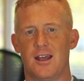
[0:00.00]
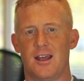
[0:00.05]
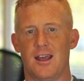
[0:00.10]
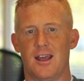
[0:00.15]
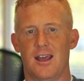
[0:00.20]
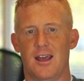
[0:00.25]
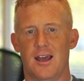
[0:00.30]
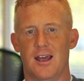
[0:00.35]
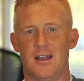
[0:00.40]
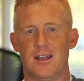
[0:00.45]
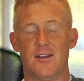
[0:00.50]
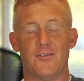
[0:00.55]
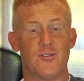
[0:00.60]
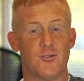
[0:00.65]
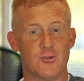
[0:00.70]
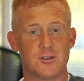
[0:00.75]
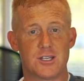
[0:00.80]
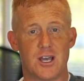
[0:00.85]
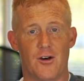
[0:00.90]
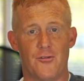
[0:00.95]
And if it
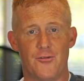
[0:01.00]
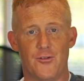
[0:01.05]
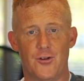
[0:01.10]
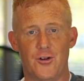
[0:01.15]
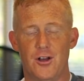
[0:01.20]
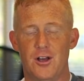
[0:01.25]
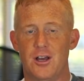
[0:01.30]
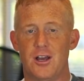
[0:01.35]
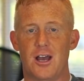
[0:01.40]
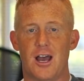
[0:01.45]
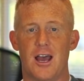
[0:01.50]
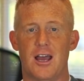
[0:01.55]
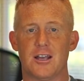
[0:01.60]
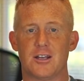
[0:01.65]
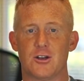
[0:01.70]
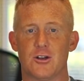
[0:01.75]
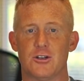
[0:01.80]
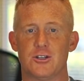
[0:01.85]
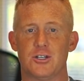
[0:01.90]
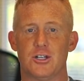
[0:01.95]
was helpful, I
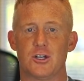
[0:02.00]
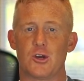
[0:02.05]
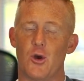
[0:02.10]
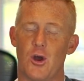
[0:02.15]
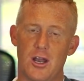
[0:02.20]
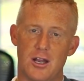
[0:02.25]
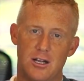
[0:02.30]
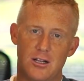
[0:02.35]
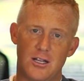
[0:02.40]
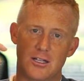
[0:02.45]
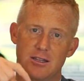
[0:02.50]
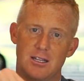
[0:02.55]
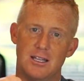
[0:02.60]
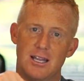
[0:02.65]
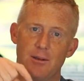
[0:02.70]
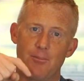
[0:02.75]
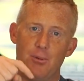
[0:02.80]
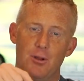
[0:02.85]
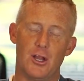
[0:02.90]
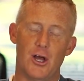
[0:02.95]
encourage you to go ahead and click the
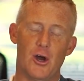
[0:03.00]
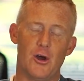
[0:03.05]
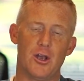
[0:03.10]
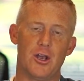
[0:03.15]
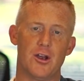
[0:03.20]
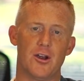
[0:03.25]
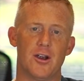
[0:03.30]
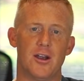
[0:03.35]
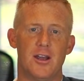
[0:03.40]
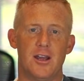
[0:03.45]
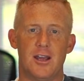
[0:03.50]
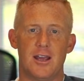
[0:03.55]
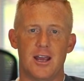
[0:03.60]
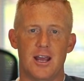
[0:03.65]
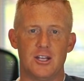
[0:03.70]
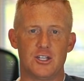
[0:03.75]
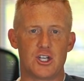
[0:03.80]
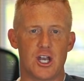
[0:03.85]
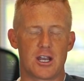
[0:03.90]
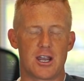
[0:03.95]
link below here
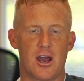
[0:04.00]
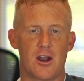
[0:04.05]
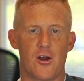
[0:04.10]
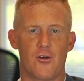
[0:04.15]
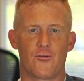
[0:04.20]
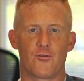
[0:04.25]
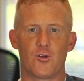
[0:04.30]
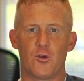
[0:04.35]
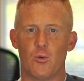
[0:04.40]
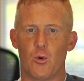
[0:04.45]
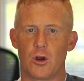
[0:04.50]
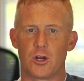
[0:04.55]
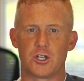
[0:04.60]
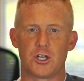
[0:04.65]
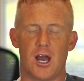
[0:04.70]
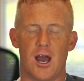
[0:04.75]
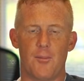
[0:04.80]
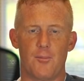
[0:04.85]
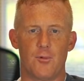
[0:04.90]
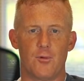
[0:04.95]
and check out our free
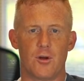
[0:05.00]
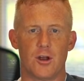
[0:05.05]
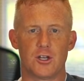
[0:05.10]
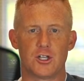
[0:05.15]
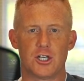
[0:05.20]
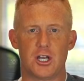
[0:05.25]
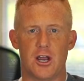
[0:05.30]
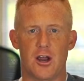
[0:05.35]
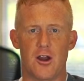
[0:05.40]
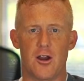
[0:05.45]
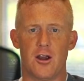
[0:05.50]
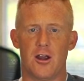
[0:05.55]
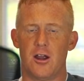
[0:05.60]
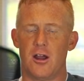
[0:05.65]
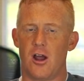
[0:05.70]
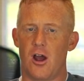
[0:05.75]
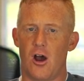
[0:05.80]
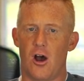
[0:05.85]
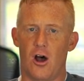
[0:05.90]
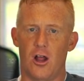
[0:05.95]
workshop, where I
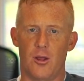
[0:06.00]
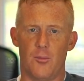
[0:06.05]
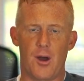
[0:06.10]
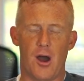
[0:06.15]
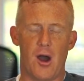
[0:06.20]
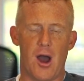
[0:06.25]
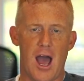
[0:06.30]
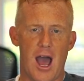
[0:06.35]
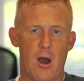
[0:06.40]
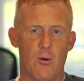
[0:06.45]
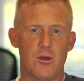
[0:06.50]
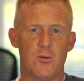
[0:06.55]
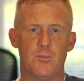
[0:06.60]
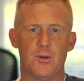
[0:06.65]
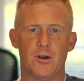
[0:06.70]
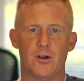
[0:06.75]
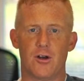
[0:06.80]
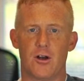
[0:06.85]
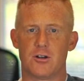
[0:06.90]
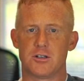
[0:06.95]
share all about how we
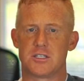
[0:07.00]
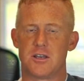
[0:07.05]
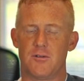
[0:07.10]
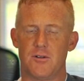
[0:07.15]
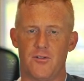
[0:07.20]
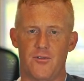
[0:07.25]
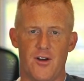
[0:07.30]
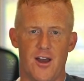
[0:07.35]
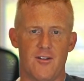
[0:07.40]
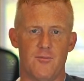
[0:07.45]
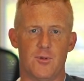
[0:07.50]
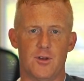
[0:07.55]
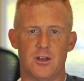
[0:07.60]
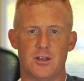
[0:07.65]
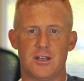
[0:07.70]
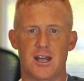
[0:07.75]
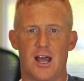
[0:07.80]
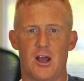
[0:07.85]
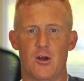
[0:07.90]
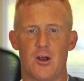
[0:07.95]
built our $75
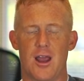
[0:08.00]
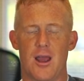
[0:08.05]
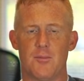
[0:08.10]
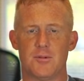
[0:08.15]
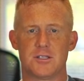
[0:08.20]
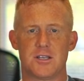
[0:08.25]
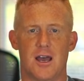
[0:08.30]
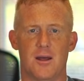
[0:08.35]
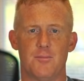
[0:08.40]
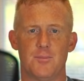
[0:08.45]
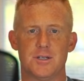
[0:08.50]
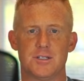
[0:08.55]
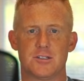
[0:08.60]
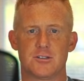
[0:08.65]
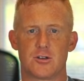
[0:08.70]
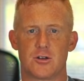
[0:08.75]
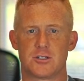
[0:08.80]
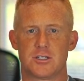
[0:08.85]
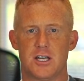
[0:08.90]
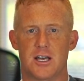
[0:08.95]
million Amazon
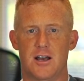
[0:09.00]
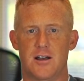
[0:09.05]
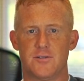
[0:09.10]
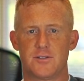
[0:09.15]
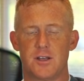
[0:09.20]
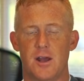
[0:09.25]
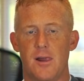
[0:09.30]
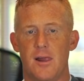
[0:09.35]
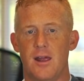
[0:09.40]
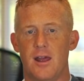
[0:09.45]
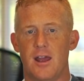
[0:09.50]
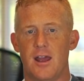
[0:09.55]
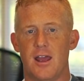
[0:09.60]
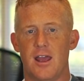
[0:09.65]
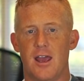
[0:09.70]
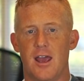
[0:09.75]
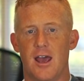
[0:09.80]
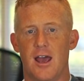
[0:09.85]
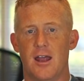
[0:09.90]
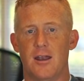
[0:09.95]
business ourselves.
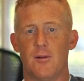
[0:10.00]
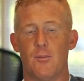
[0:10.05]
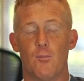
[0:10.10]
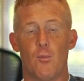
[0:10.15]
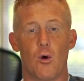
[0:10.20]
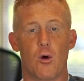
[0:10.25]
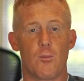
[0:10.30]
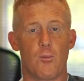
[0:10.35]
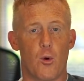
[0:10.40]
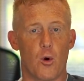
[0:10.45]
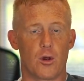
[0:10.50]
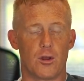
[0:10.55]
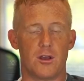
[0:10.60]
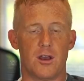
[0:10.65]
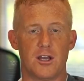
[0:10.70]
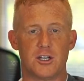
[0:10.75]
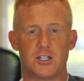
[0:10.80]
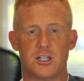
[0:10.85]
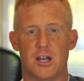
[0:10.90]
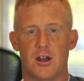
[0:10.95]
And more importantly,
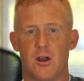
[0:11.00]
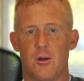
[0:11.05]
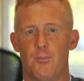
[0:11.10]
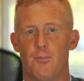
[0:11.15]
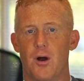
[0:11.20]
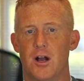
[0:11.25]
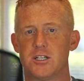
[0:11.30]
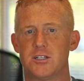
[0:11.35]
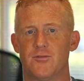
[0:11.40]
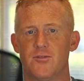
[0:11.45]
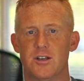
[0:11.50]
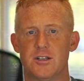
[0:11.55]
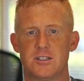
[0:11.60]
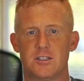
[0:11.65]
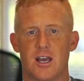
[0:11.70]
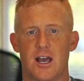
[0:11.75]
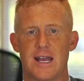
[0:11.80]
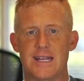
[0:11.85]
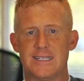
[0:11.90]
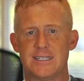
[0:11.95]
I share a bunch of
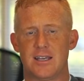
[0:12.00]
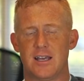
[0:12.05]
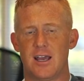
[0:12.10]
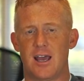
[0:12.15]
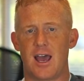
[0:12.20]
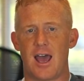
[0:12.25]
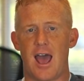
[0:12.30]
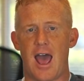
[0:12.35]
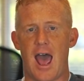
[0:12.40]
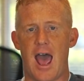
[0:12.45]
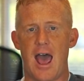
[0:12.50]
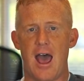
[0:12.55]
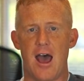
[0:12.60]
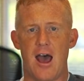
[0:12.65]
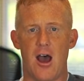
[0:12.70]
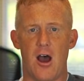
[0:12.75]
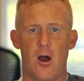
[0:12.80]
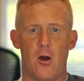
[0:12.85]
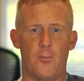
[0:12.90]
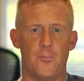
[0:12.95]
insights,
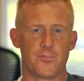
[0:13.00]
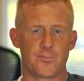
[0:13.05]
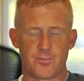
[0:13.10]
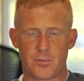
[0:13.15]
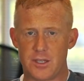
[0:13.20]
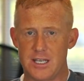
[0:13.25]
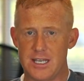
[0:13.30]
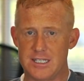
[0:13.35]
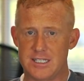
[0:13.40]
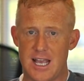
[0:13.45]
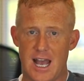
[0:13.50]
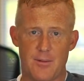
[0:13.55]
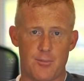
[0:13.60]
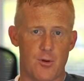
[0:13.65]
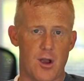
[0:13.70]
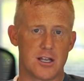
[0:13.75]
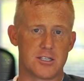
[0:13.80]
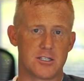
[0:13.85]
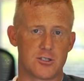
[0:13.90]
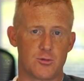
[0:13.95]
how the exact
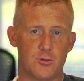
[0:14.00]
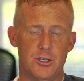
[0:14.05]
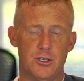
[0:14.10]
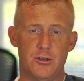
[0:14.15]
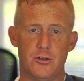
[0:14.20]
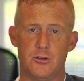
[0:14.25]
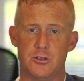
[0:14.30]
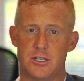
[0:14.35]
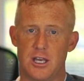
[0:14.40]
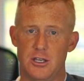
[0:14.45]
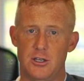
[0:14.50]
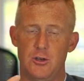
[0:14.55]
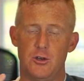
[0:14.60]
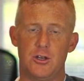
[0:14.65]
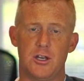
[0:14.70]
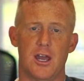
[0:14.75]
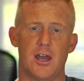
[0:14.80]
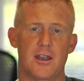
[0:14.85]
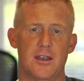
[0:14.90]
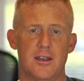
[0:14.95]
process we use that you
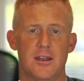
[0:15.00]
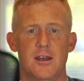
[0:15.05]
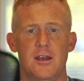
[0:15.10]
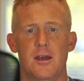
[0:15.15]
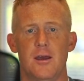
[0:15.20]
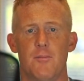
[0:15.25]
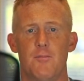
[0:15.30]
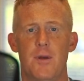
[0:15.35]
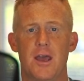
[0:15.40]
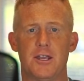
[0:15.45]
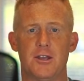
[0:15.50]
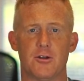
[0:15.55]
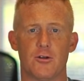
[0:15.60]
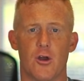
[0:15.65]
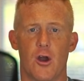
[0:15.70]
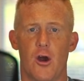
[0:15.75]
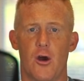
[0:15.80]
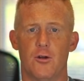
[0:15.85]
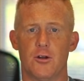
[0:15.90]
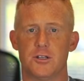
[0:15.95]
can make your
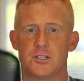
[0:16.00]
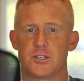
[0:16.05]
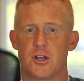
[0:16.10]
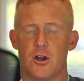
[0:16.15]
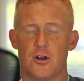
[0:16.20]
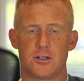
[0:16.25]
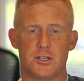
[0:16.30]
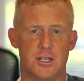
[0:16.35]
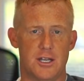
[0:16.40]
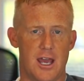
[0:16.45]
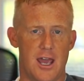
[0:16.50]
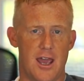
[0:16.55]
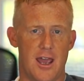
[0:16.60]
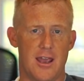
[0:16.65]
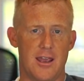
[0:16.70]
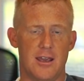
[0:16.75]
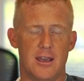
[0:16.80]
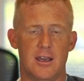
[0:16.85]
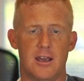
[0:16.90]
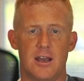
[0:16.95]
own and start
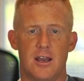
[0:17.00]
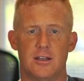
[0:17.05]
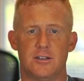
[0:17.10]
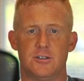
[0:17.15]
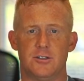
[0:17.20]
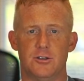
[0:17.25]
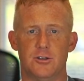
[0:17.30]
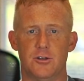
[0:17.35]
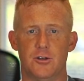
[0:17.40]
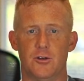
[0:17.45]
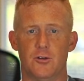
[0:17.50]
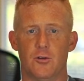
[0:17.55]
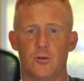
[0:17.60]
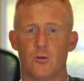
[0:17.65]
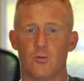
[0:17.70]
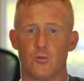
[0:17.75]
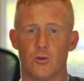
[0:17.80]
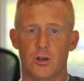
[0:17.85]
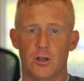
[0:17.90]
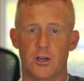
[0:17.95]
today to
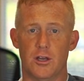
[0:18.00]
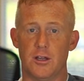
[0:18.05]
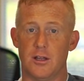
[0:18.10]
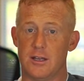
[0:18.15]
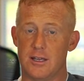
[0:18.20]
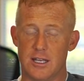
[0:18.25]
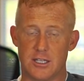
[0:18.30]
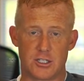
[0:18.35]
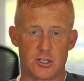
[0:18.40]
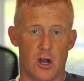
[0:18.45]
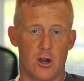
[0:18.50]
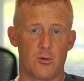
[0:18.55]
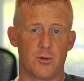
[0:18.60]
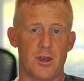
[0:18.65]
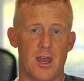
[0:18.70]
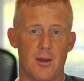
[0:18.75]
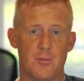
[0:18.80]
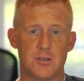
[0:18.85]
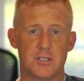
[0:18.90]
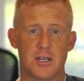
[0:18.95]
really get started with
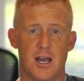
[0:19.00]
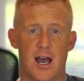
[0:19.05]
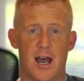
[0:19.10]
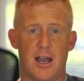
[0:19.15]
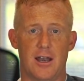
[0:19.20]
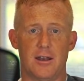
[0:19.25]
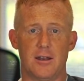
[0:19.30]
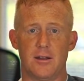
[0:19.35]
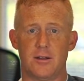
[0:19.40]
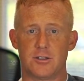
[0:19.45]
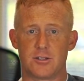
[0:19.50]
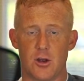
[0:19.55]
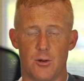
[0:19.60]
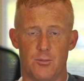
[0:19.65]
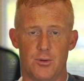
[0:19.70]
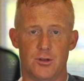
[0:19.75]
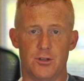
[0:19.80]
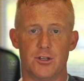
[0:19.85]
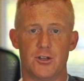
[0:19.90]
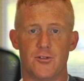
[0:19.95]
Amazon and start
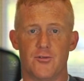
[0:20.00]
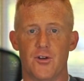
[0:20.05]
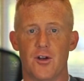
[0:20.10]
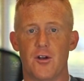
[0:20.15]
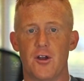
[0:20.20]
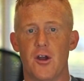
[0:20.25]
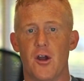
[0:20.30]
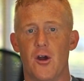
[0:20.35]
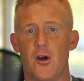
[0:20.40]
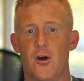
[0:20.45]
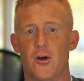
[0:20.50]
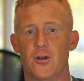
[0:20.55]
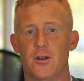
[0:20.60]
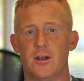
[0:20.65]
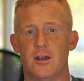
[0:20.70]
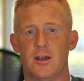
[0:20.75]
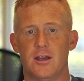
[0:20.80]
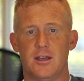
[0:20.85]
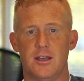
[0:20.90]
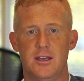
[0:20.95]
building your very
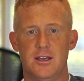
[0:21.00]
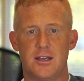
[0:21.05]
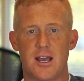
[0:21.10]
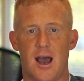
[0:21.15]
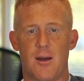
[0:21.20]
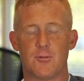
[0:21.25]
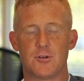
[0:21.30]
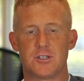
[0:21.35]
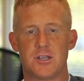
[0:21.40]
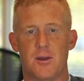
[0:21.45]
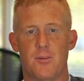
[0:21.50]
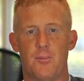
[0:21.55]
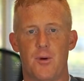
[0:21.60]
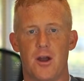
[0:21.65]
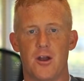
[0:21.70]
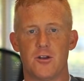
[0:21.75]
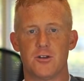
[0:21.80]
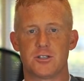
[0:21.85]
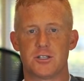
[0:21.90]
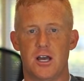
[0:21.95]
own e-commerce
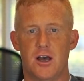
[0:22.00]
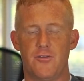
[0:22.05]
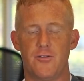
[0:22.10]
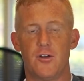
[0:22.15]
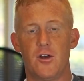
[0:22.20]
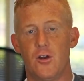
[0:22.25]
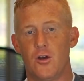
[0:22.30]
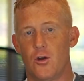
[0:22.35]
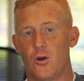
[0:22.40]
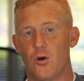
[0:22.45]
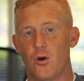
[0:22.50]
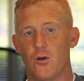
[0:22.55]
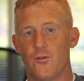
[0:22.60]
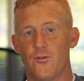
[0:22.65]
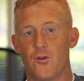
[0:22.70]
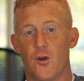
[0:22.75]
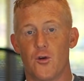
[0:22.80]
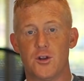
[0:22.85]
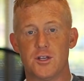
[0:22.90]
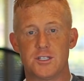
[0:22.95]
empire yourself. Or if
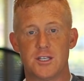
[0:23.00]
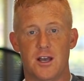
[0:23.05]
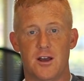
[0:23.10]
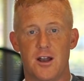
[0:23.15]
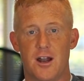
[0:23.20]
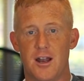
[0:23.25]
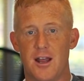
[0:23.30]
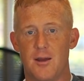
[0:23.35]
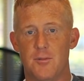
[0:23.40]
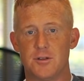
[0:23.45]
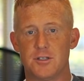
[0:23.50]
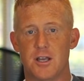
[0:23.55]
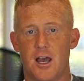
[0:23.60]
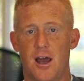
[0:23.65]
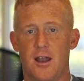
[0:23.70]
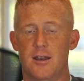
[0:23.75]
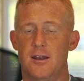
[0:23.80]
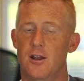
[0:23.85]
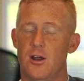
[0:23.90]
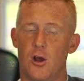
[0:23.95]
you're already selling on
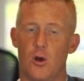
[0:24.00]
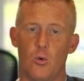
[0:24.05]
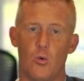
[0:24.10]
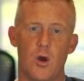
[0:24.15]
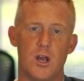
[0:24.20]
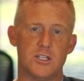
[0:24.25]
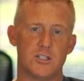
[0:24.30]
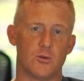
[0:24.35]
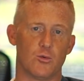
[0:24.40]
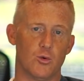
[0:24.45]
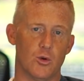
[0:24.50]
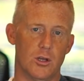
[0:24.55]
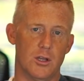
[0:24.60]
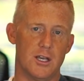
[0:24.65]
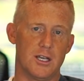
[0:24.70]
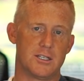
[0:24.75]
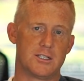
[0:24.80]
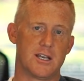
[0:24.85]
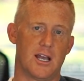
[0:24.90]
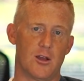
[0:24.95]
Amazon, ways to
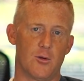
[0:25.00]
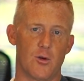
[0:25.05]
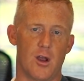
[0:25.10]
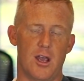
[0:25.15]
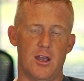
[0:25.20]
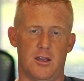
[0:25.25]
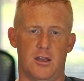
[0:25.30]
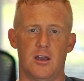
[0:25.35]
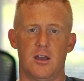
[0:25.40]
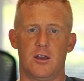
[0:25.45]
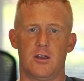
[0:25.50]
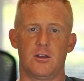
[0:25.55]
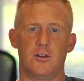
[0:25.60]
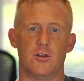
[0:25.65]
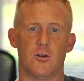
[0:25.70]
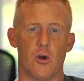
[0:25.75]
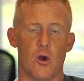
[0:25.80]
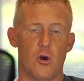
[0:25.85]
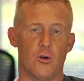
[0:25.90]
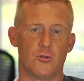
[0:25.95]
really accelerate
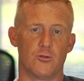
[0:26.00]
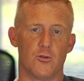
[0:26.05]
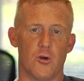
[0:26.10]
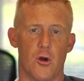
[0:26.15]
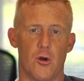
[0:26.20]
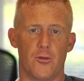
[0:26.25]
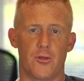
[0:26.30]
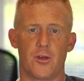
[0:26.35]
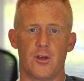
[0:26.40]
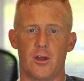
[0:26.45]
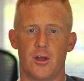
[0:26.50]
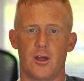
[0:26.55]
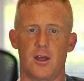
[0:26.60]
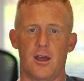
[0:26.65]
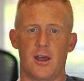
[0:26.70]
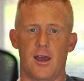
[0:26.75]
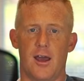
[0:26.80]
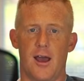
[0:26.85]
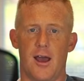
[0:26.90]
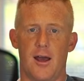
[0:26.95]
your own growth.
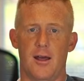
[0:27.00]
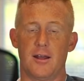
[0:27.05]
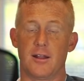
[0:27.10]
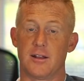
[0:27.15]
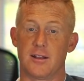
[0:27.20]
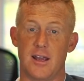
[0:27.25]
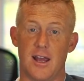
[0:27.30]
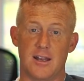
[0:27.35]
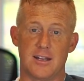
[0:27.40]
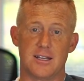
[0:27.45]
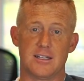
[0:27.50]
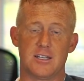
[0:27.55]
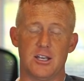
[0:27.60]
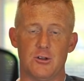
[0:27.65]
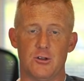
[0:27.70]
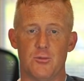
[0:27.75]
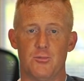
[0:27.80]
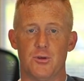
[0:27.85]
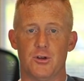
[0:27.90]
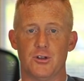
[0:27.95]
And again,
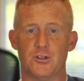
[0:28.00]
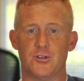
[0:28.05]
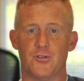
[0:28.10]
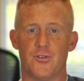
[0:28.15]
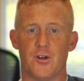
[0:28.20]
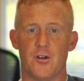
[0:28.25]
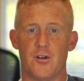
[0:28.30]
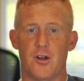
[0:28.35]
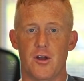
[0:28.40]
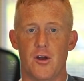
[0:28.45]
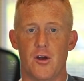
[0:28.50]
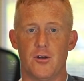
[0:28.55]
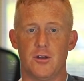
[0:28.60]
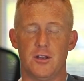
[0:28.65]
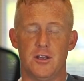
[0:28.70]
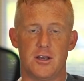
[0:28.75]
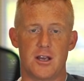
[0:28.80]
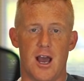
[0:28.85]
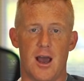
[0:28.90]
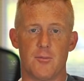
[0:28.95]
continue to build your very
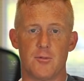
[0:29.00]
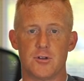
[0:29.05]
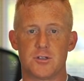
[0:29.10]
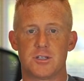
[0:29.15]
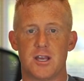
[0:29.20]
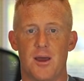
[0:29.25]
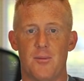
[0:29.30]
own e-commerce